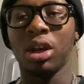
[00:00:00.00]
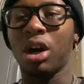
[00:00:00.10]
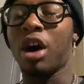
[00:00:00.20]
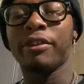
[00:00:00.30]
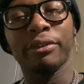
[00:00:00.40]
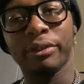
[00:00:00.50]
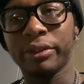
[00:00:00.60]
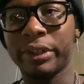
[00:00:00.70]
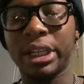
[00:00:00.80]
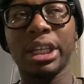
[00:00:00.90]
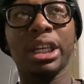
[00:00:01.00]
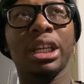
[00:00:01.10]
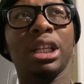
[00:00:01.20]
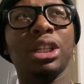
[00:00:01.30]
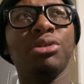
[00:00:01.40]
off of a
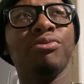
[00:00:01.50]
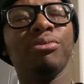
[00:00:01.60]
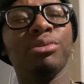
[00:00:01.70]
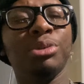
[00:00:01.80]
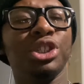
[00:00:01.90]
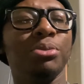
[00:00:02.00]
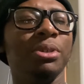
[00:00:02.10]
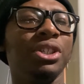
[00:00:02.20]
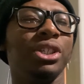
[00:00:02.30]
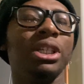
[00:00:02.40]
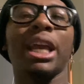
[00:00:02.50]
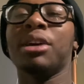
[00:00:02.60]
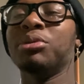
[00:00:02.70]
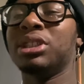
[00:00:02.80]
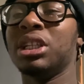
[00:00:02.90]
fucking Mitsubishi. Yeah, it
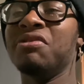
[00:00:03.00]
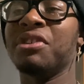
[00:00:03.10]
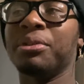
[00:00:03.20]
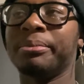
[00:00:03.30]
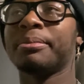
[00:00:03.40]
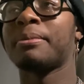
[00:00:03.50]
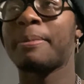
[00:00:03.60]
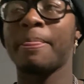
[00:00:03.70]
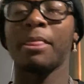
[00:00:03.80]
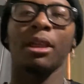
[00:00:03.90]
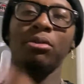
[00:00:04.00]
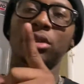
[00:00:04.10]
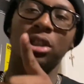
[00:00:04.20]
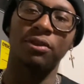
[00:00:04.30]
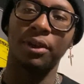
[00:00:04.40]
was the Evo. It was
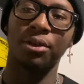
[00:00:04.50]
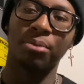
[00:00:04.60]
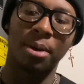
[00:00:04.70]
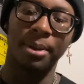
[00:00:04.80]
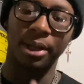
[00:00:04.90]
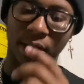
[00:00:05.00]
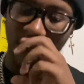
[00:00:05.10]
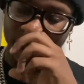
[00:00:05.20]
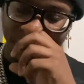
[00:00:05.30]
the Evo. My bad, y'all.